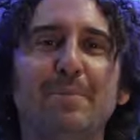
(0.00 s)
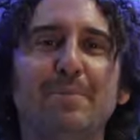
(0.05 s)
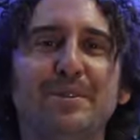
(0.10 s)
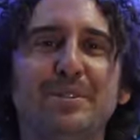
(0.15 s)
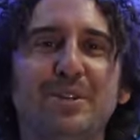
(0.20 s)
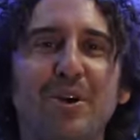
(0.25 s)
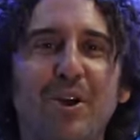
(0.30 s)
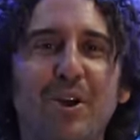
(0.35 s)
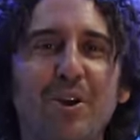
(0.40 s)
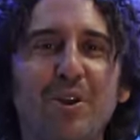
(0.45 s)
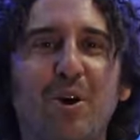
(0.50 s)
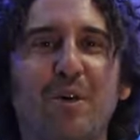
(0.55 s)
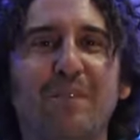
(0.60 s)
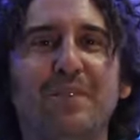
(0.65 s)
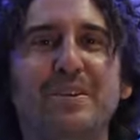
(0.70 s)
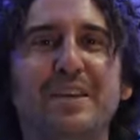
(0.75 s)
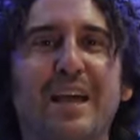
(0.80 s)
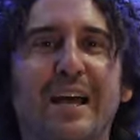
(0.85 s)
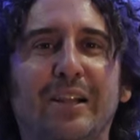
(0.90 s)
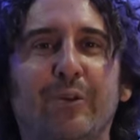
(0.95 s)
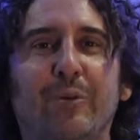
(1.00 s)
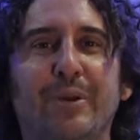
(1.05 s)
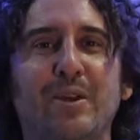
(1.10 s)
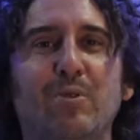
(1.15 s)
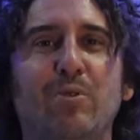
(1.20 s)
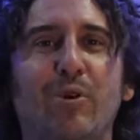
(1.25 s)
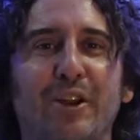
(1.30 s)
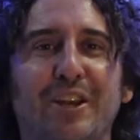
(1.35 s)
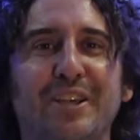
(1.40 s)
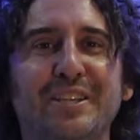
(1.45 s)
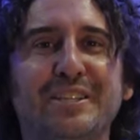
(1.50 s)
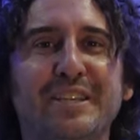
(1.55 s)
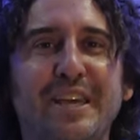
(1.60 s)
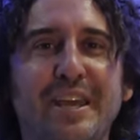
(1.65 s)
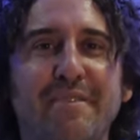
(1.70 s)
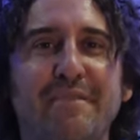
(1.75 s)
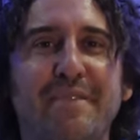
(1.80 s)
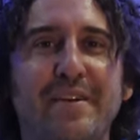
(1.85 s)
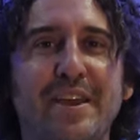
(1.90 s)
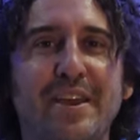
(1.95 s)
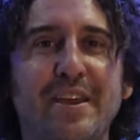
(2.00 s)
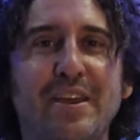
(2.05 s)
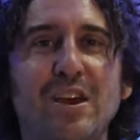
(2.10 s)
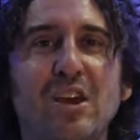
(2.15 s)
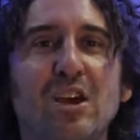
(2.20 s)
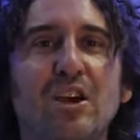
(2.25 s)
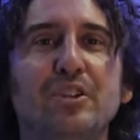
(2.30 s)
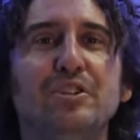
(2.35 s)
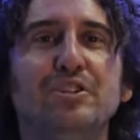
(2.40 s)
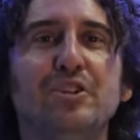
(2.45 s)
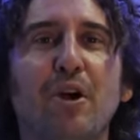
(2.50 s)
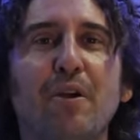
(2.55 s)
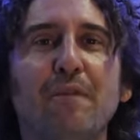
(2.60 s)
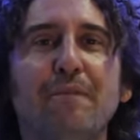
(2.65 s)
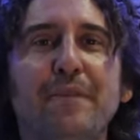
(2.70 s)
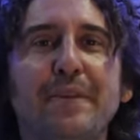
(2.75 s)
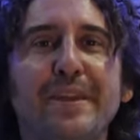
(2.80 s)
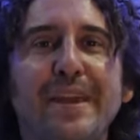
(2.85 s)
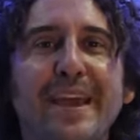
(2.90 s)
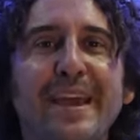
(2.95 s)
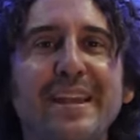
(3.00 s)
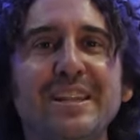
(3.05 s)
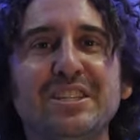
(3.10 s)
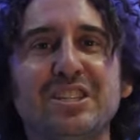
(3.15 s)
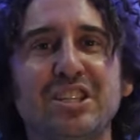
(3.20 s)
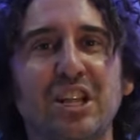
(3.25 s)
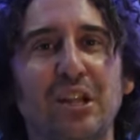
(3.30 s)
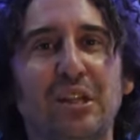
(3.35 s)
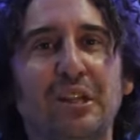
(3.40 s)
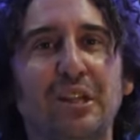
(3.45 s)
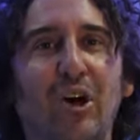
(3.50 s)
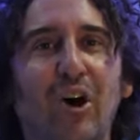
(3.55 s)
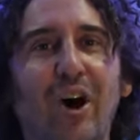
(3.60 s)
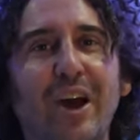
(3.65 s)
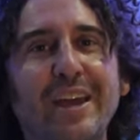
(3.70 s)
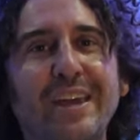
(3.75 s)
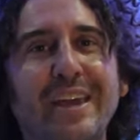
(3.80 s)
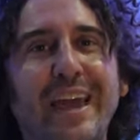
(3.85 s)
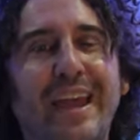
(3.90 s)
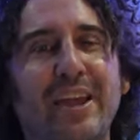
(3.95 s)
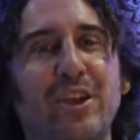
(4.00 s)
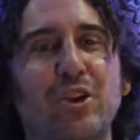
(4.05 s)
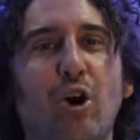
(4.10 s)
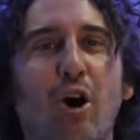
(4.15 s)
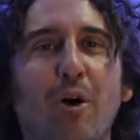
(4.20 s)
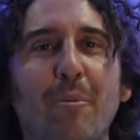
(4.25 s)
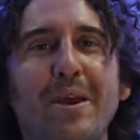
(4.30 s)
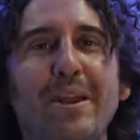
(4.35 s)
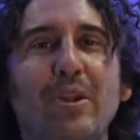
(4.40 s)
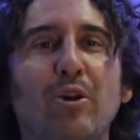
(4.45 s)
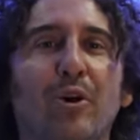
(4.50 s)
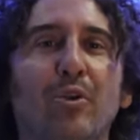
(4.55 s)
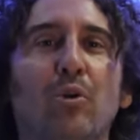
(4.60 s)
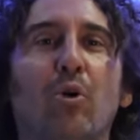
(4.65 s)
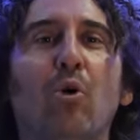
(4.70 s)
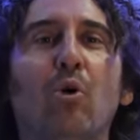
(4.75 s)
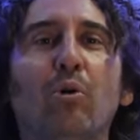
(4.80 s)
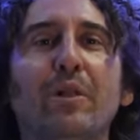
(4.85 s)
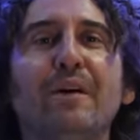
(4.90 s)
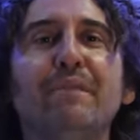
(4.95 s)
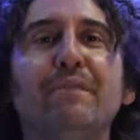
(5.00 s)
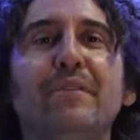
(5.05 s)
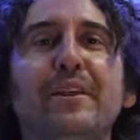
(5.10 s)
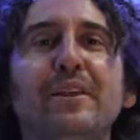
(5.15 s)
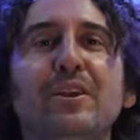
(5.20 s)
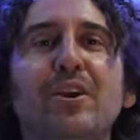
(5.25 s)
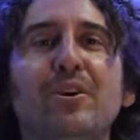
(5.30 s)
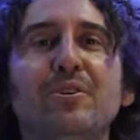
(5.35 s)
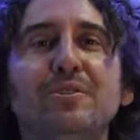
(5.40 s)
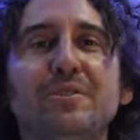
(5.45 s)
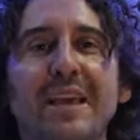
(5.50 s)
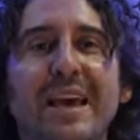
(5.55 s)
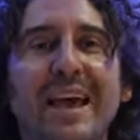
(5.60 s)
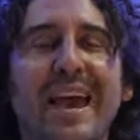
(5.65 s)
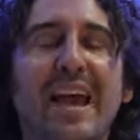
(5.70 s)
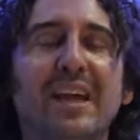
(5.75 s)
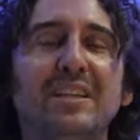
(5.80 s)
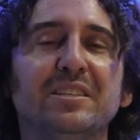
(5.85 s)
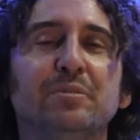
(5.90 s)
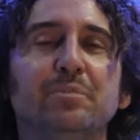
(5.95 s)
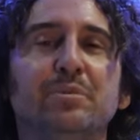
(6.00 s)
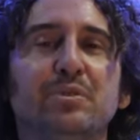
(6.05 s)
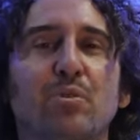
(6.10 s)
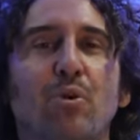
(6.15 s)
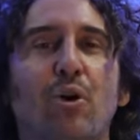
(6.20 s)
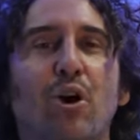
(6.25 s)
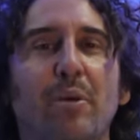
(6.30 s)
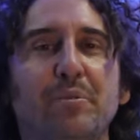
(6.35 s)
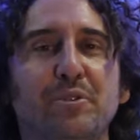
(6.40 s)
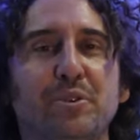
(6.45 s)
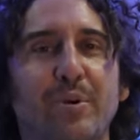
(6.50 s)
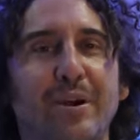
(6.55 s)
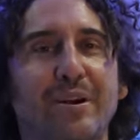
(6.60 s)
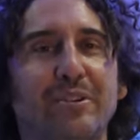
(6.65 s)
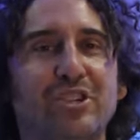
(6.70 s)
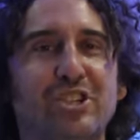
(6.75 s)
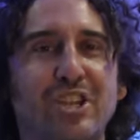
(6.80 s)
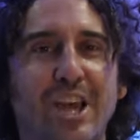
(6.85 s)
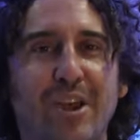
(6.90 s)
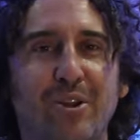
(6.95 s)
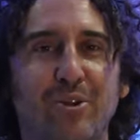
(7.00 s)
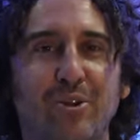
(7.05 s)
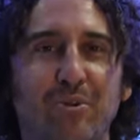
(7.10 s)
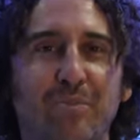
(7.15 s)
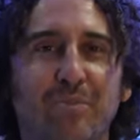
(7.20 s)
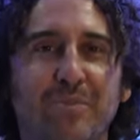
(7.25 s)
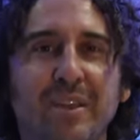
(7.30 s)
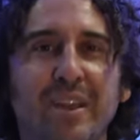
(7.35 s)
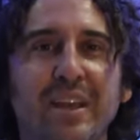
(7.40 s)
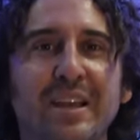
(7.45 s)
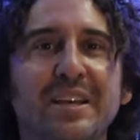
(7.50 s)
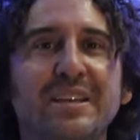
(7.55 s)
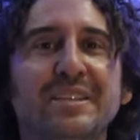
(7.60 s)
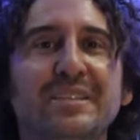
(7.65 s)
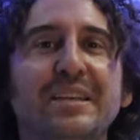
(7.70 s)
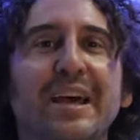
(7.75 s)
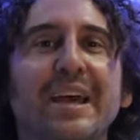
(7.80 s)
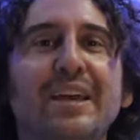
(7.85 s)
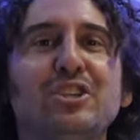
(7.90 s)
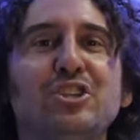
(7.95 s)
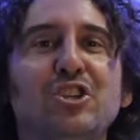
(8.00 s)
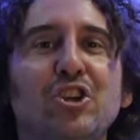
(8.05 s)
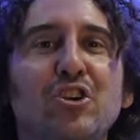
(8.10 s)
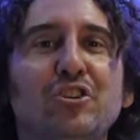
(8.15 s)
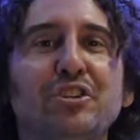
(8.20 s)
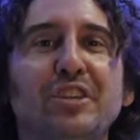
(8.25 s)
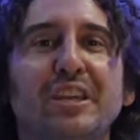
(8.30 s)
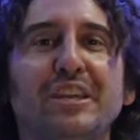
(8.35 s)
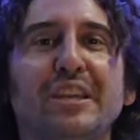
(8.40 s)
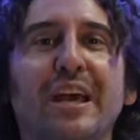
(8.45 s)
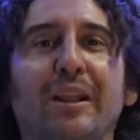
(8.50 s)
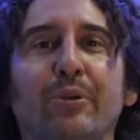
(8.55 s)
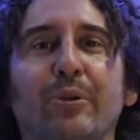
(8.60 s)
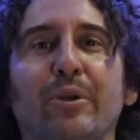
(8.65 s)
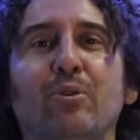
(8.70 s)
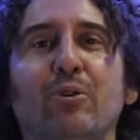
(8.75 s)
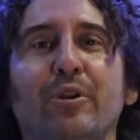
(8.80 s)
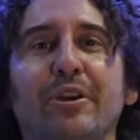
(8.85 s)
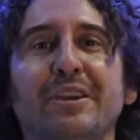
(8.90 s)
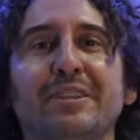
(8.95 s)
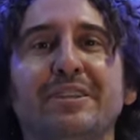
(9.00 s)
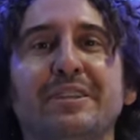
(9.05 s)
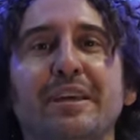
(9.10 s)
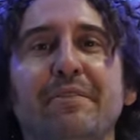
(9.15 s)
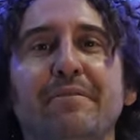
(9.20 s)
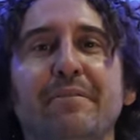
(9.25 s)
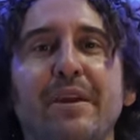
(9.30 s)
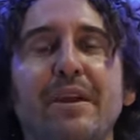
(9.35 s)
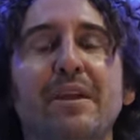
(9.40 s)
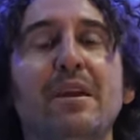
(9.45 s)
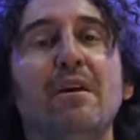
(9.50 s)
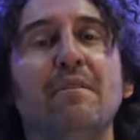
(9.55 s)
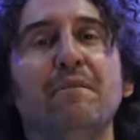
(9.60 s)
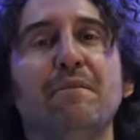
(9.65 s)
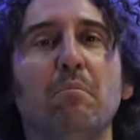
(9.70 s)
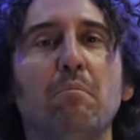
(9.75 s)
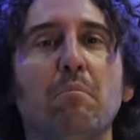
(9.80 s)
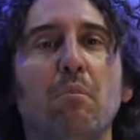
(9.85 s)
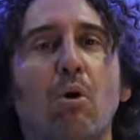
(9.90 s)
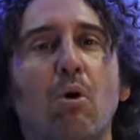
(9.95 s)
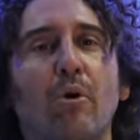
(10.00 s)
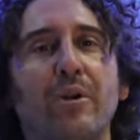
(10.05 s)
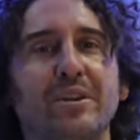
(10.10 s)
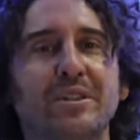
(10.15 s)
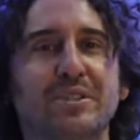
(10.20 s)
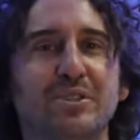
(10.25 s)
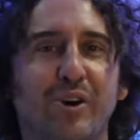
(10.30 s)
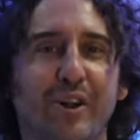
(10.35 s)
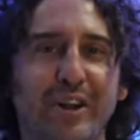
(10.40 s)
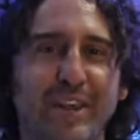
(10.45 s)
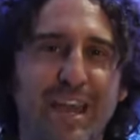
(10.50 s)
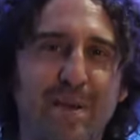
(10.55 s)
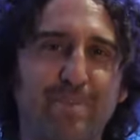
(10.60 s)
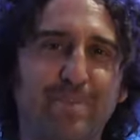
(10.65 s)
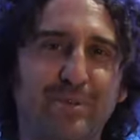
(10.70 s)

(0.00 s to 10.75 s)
episode of Gallery Aquatica TV. Don't forget to like and comment on all our videos and subscribe to our channel. Stay tuned to Gallery Aquatica TV for more exciting